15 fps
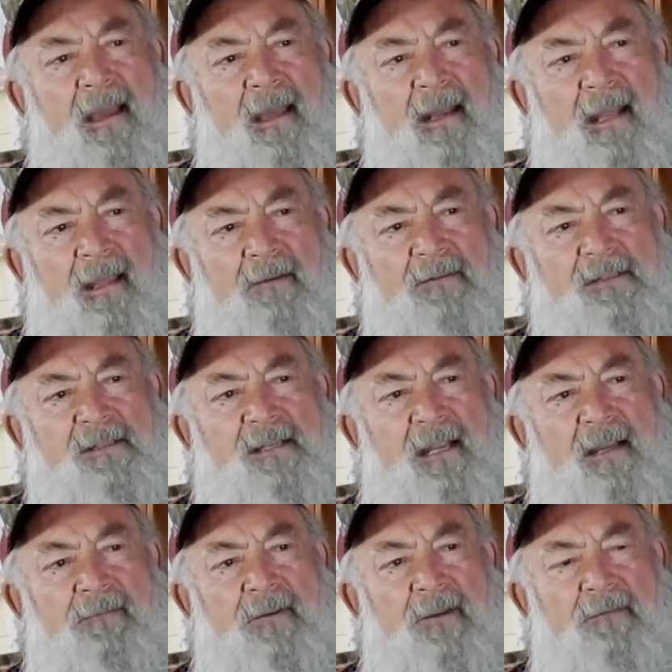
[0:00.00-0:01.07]
and even
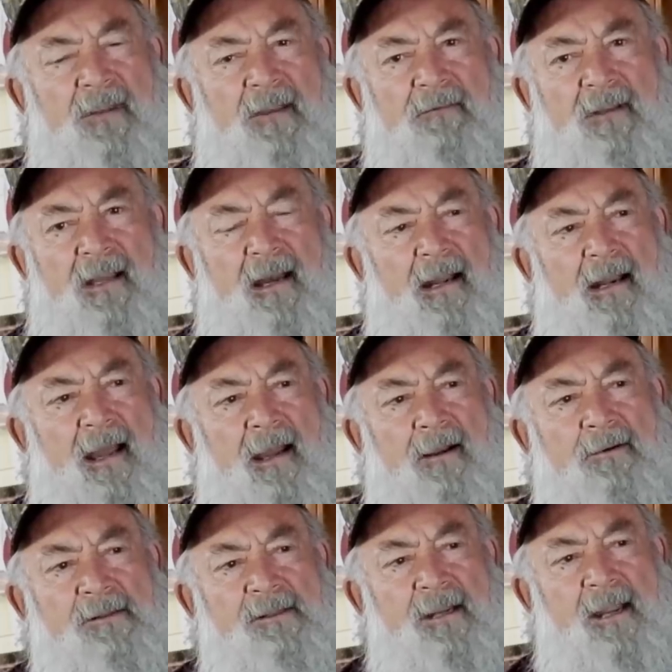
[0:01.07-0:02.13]
see if you've even got
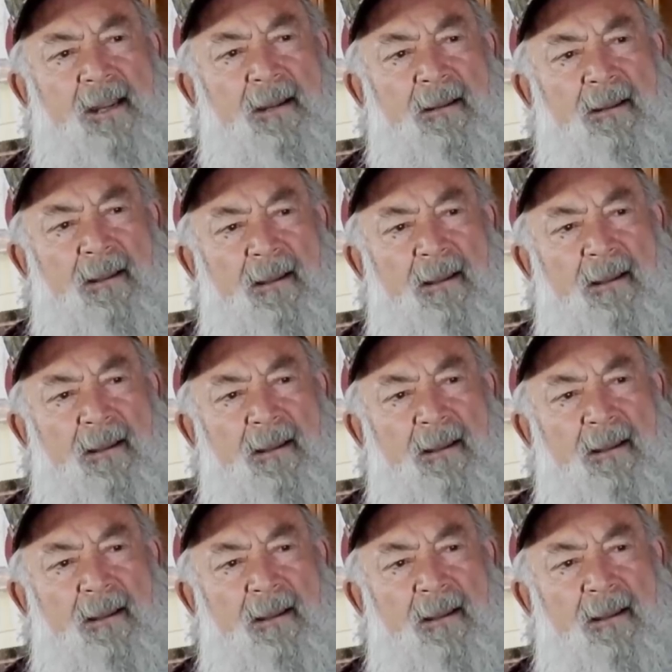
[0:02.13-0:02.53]
accuracy,